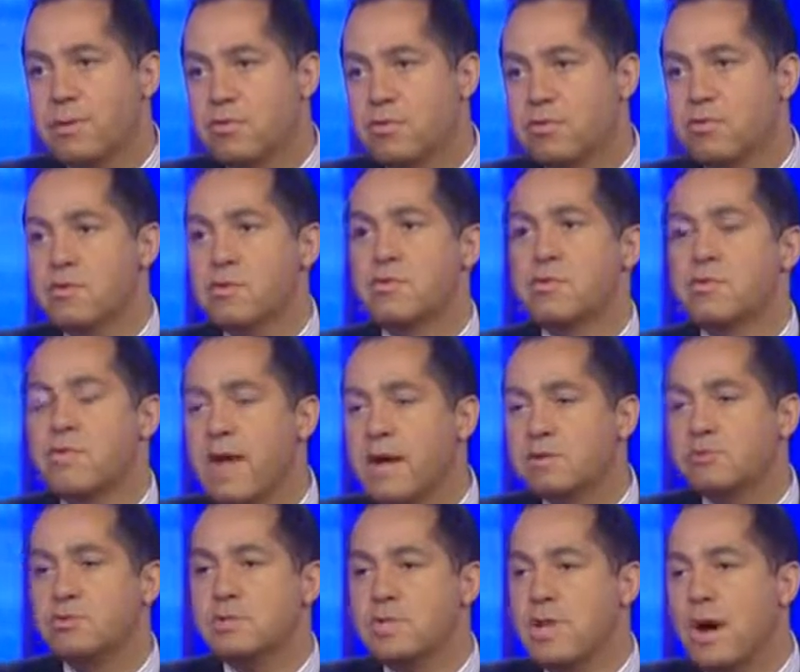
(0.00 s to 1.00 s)
instances it's
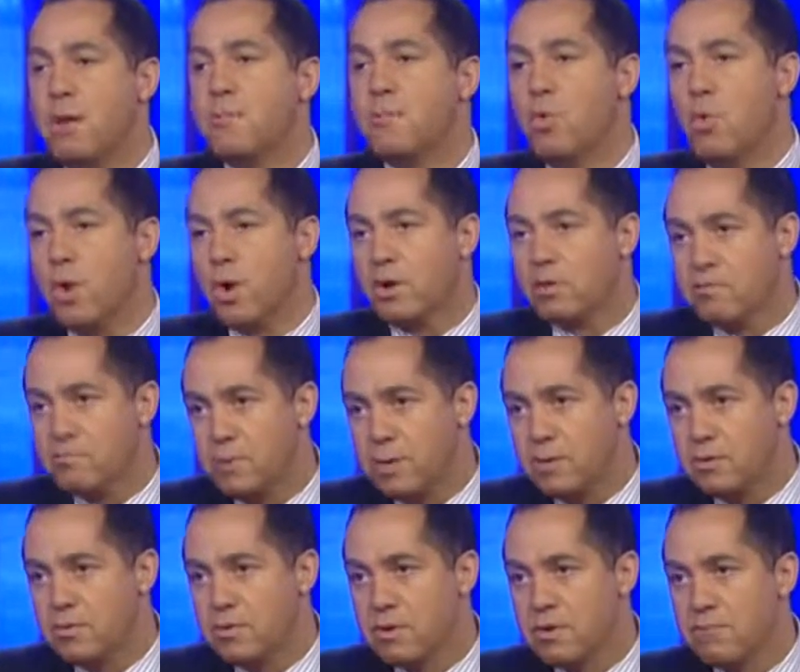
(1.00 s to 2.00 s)
actually now more
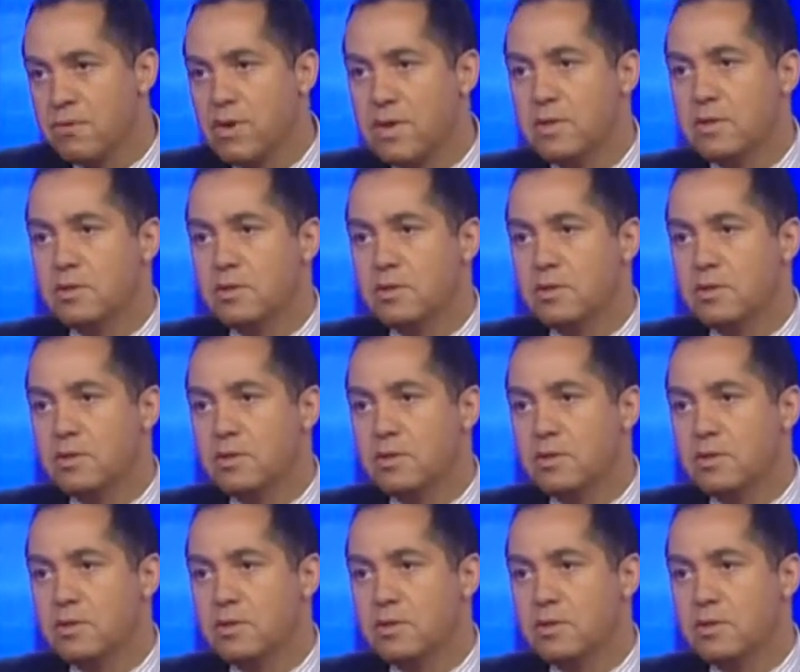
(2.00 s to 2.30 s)
expensive